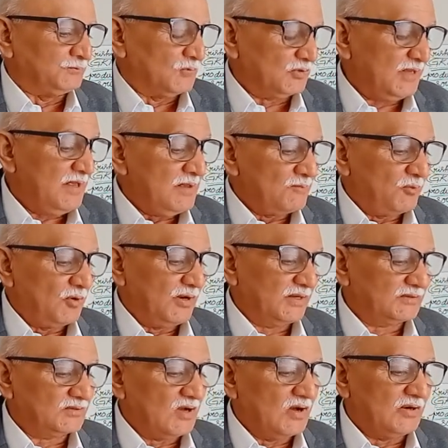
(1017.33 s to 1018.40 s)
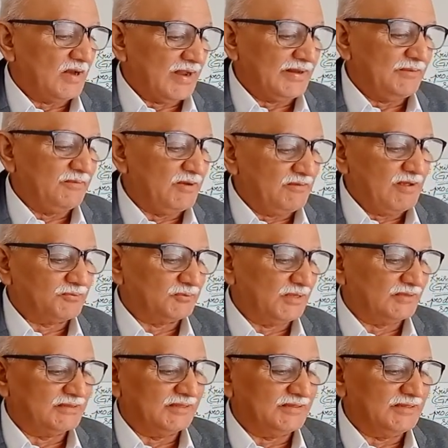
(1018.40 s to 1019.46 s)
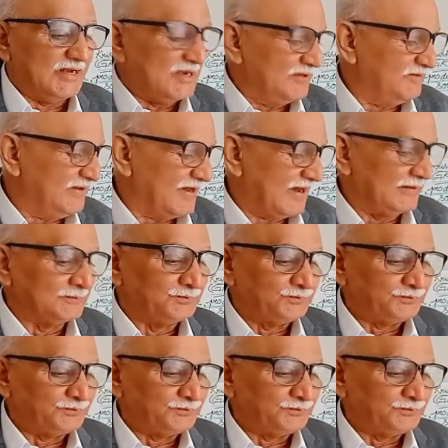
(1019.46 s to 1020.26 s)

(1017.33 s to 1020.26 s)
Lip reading: Okay, products on IMD website, that is NDVI.